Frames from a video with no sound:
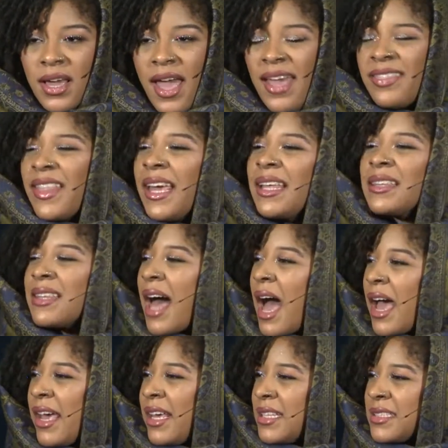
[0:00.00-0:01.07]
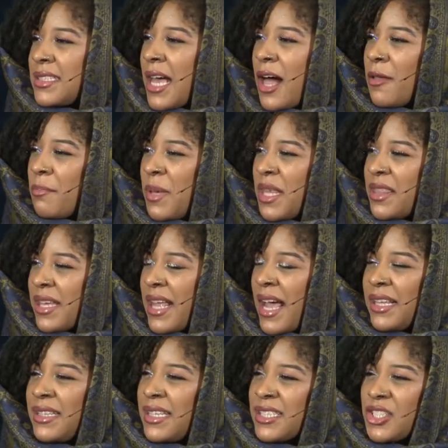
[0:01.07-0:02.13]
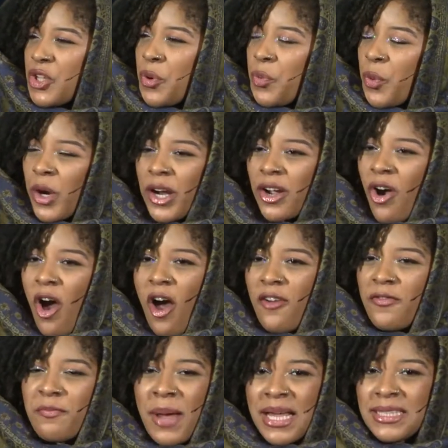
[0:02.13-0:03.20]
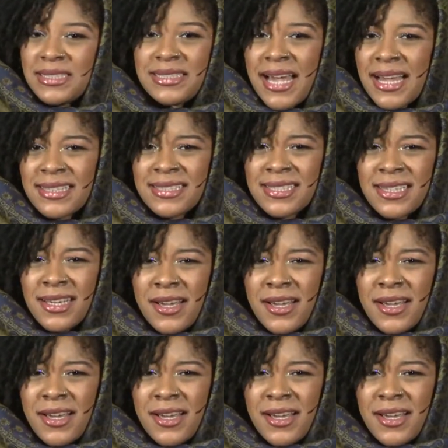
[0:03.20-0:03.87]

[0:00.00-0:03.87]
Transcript: And they lie and tell me that I need to work off my debt,